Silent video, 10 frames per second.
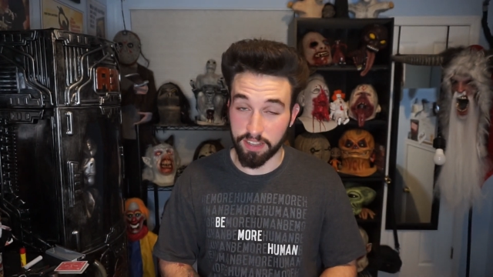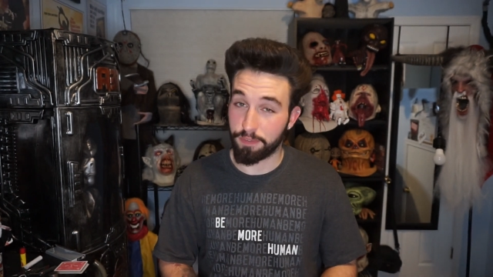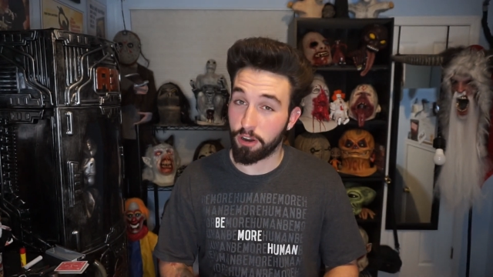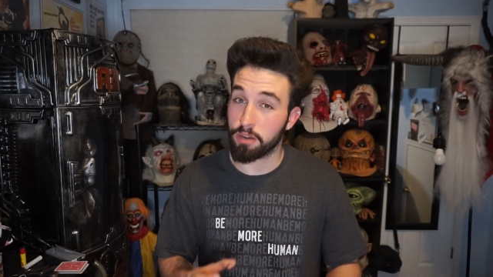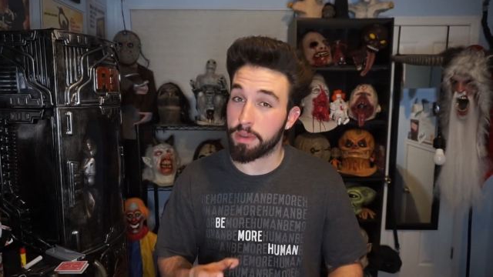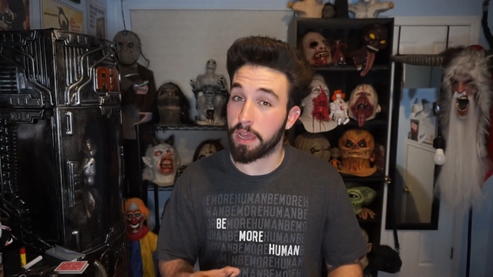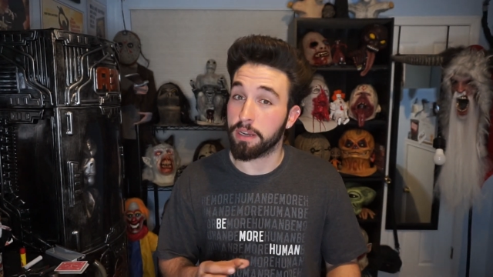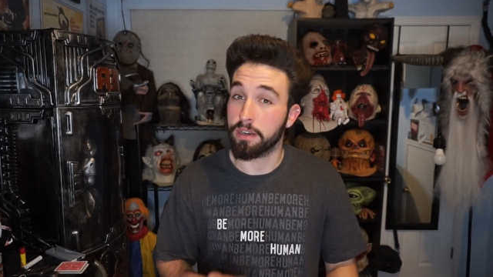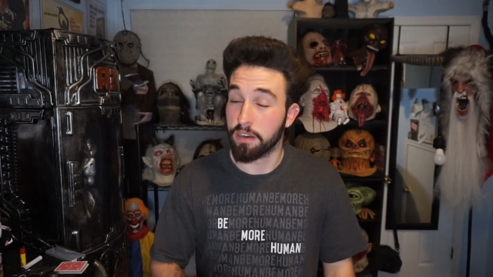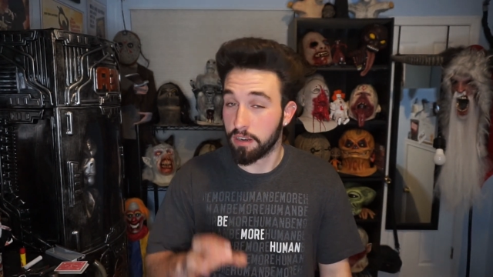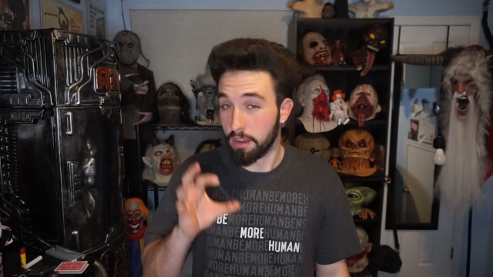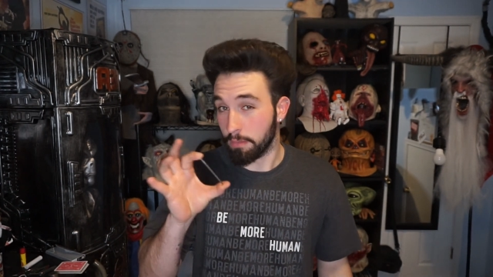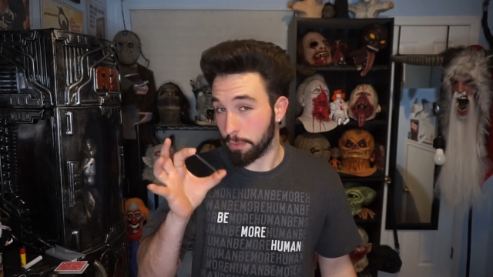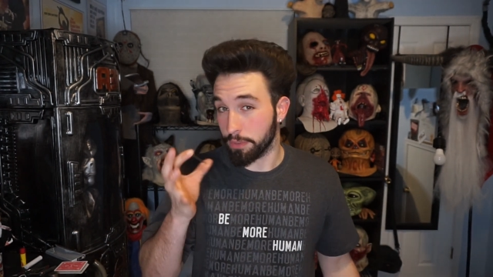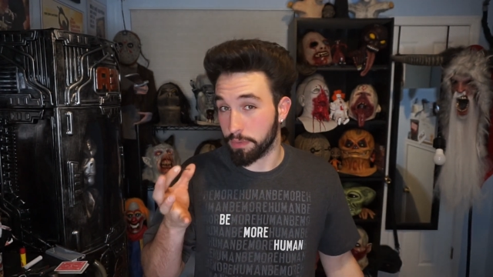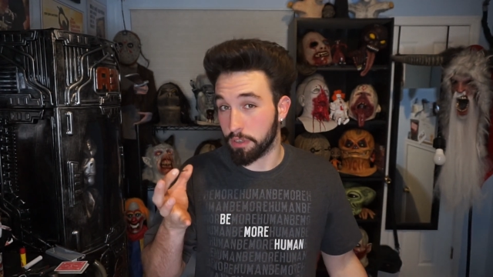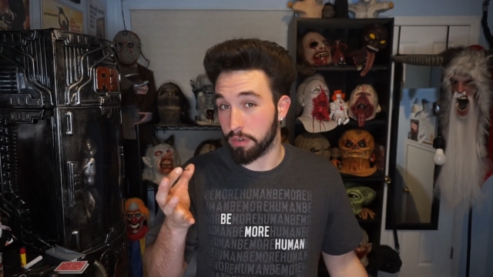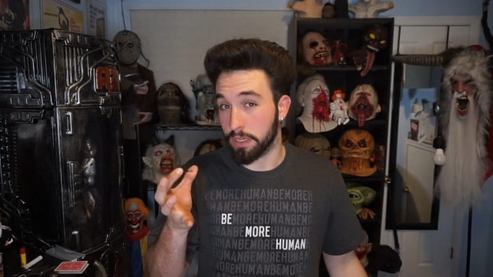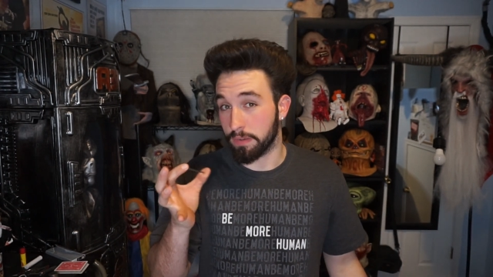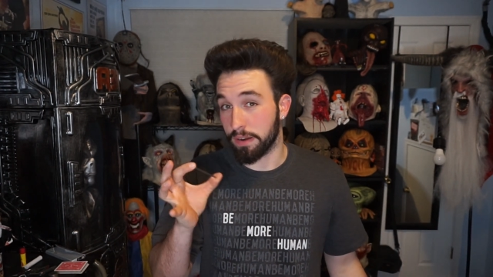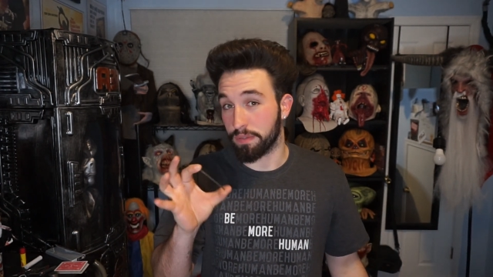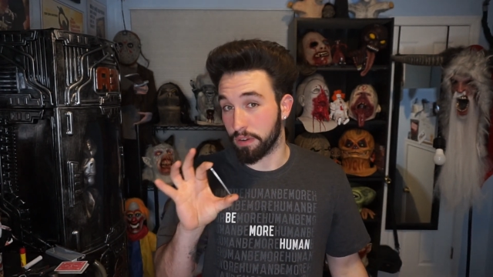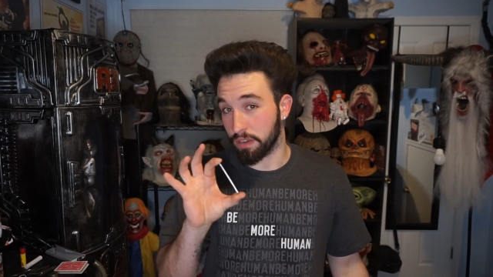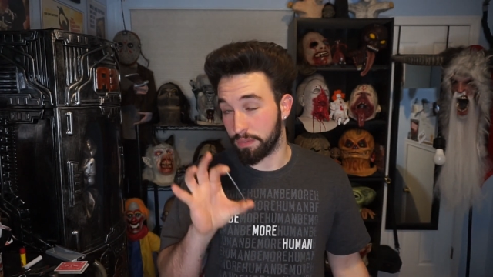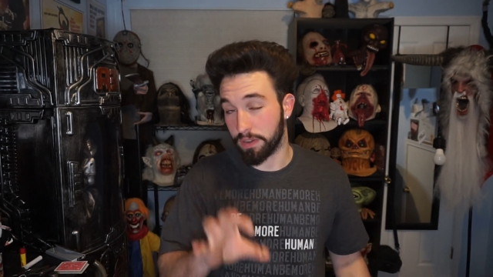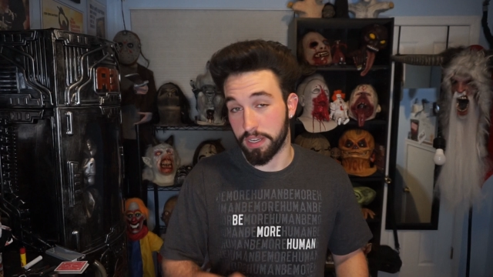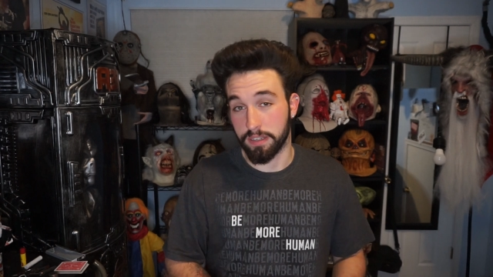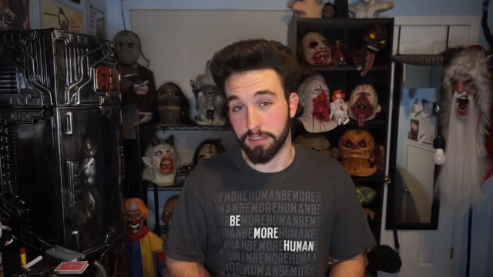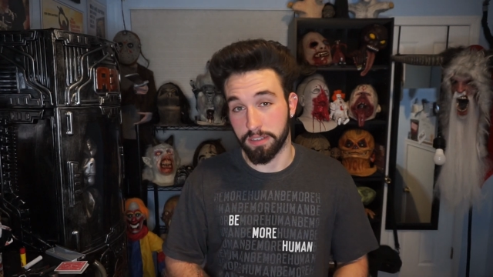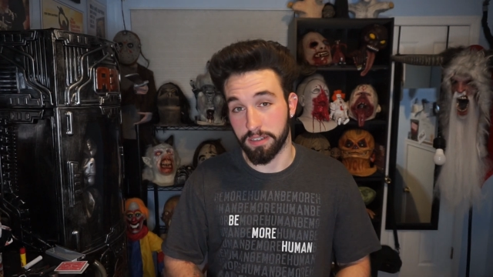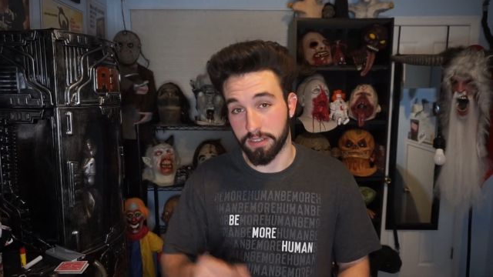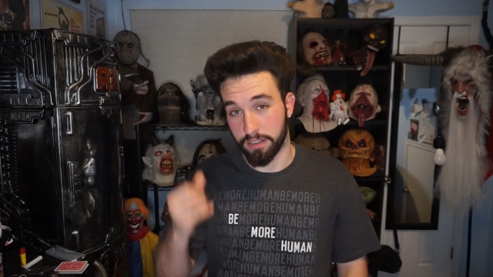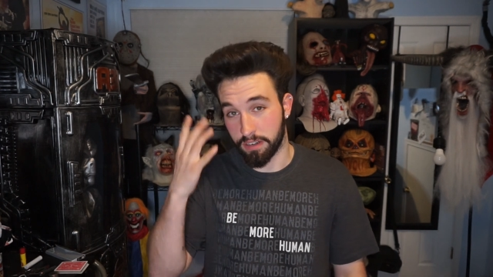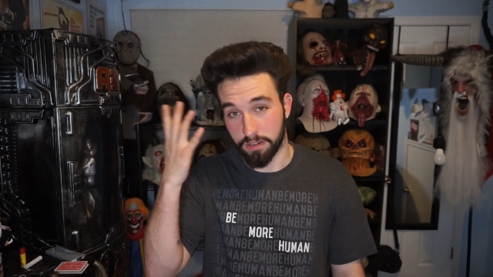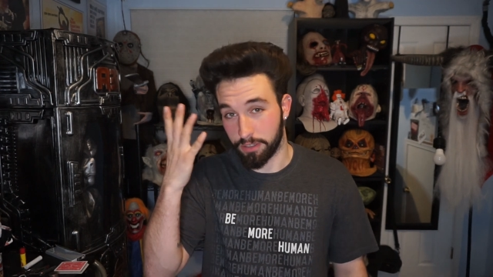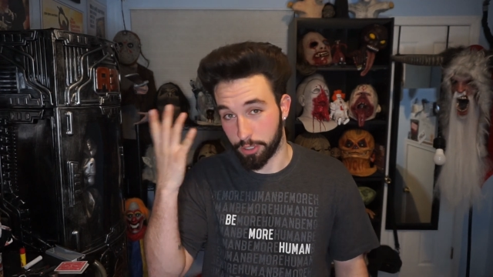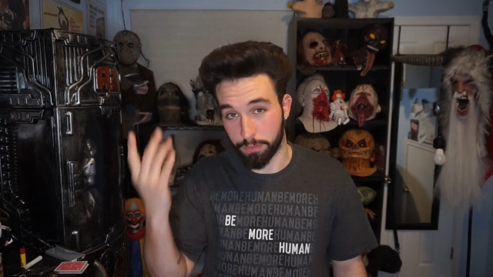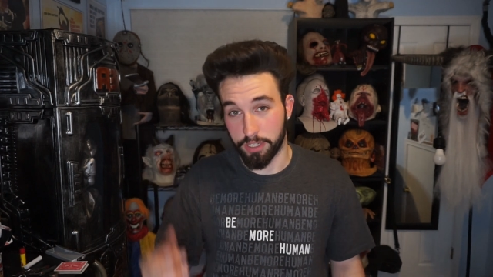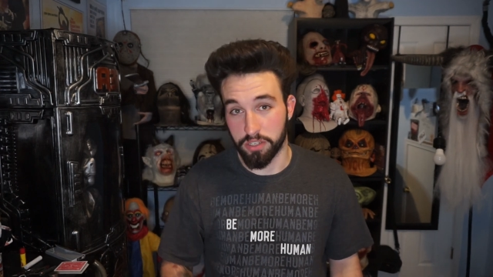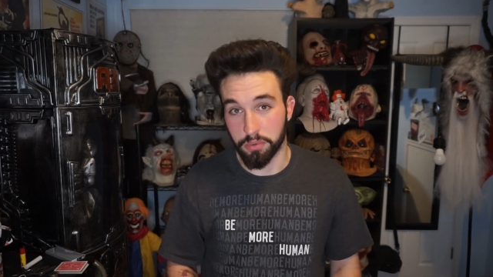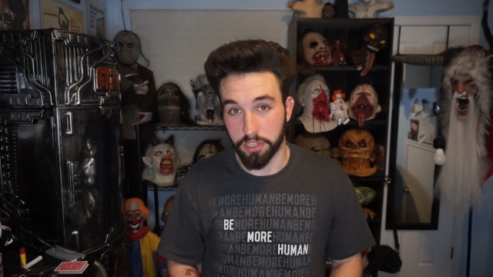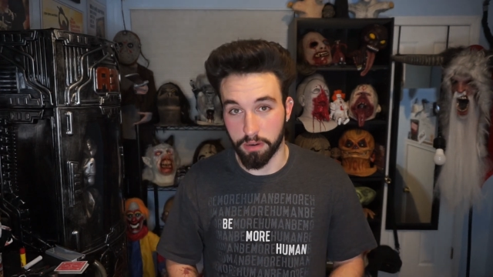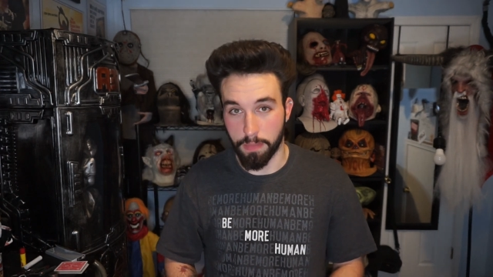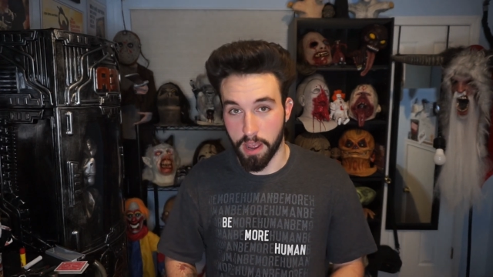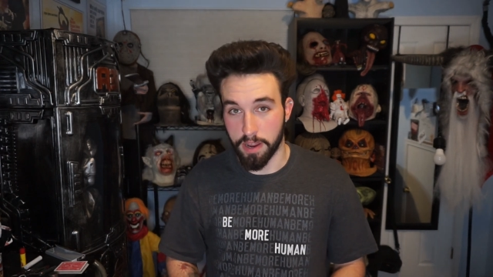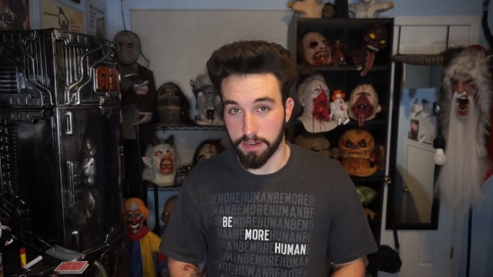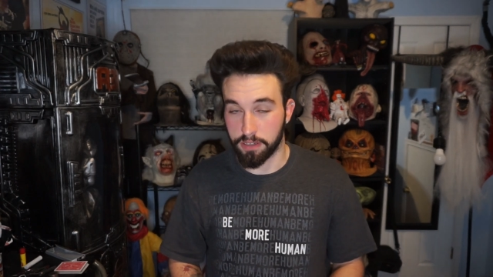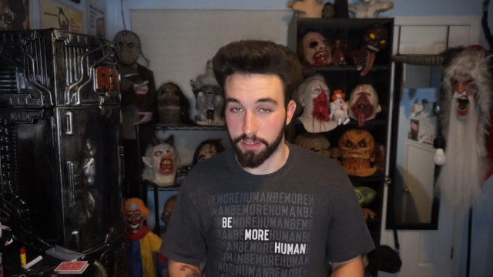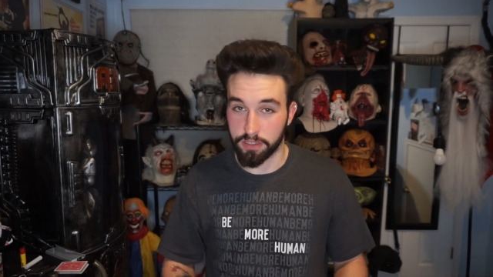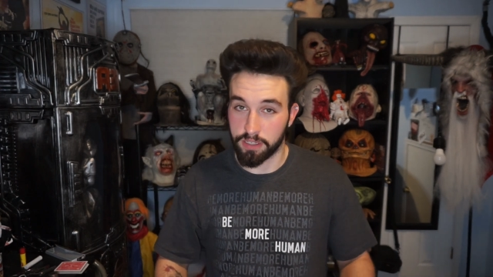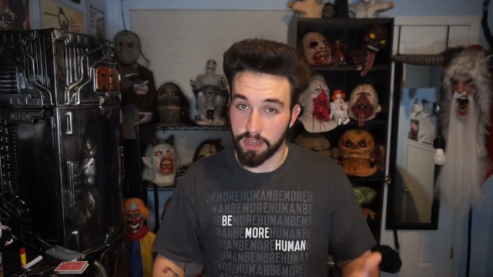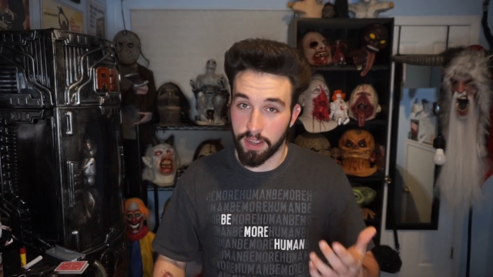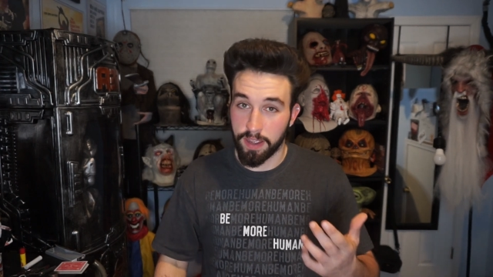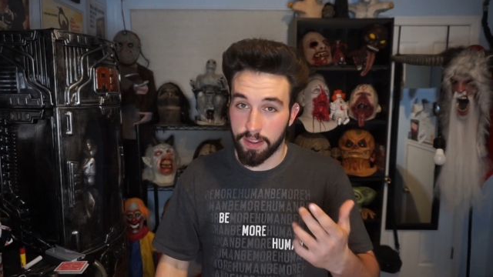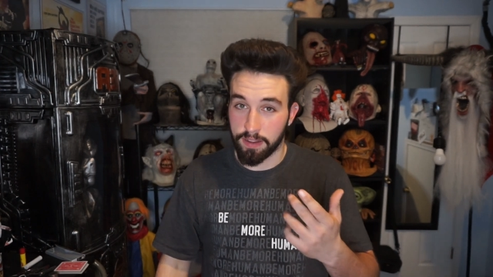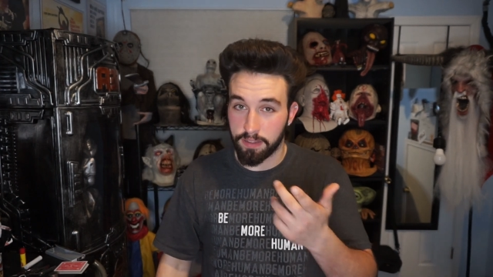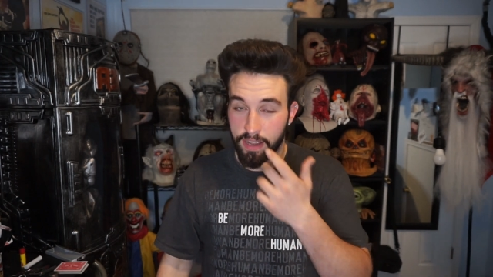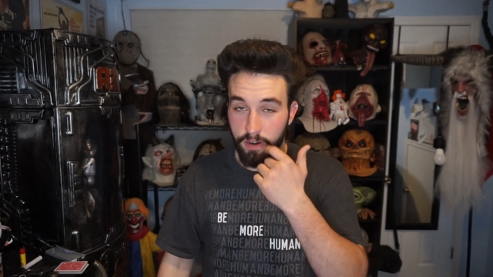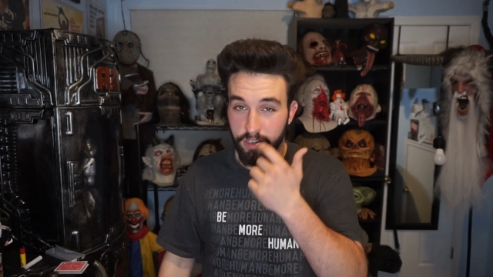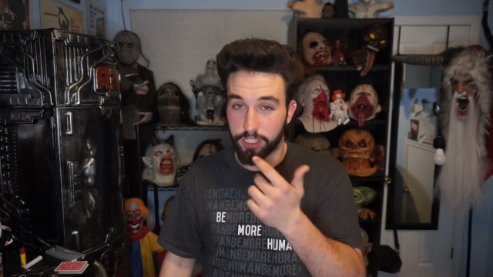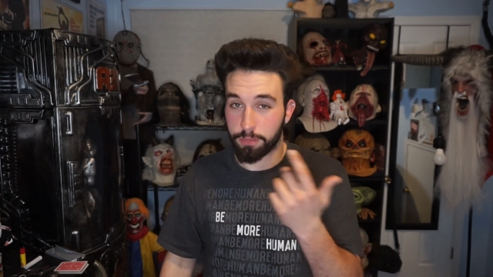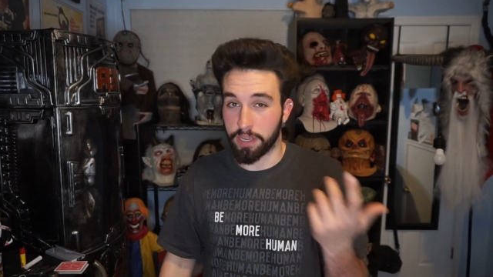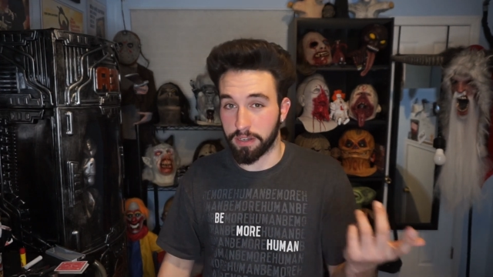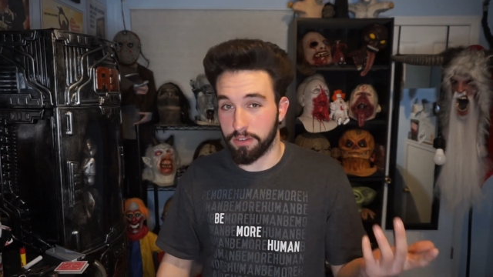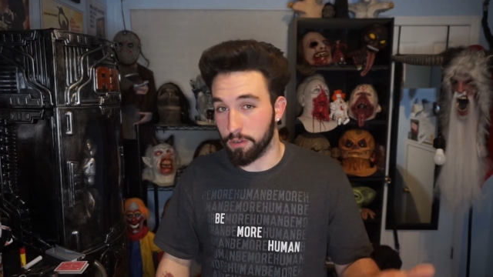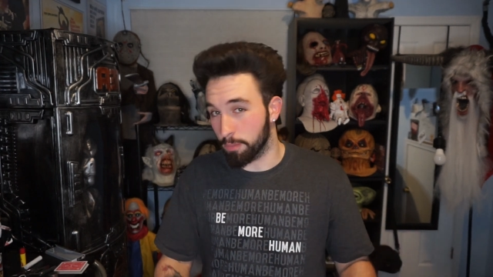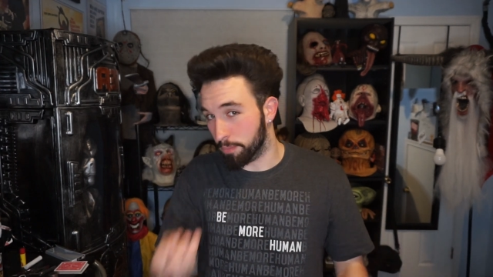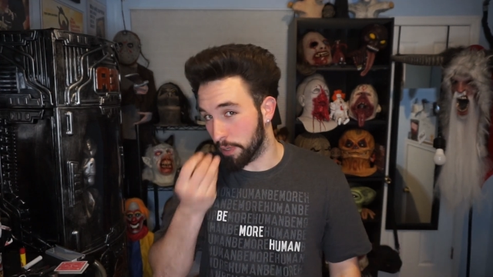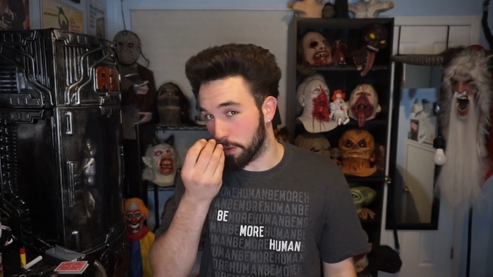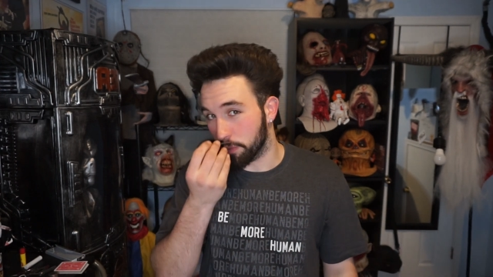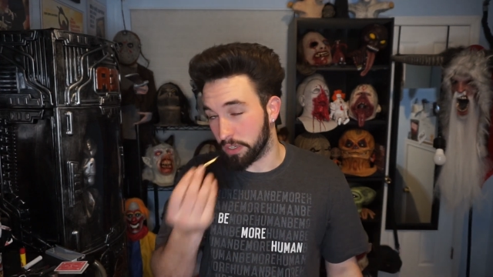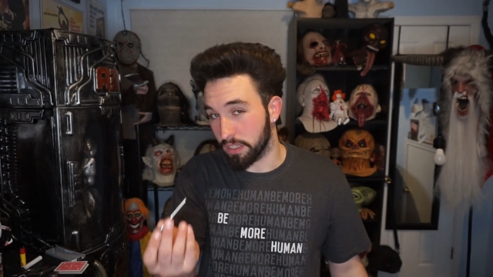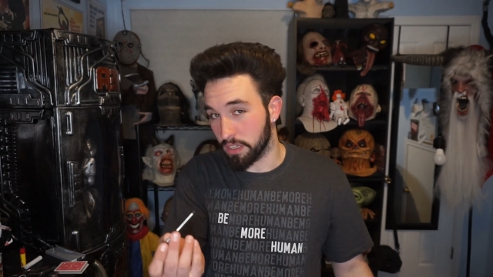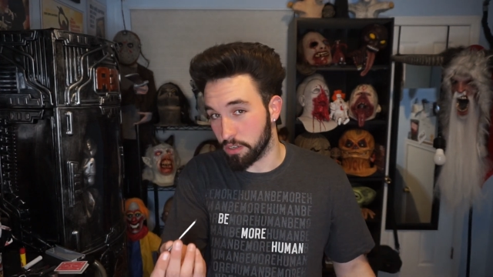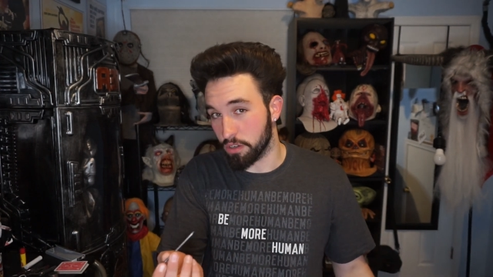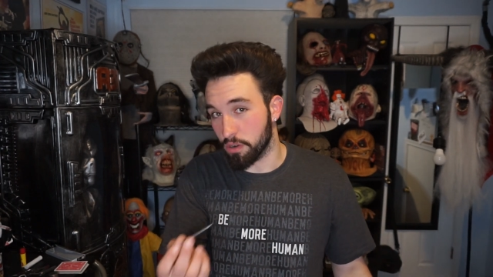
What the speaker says: They've heard about it, but when you do it right in front of their face, that it just messes with their mind, because they don't expect you to be able to put anything in your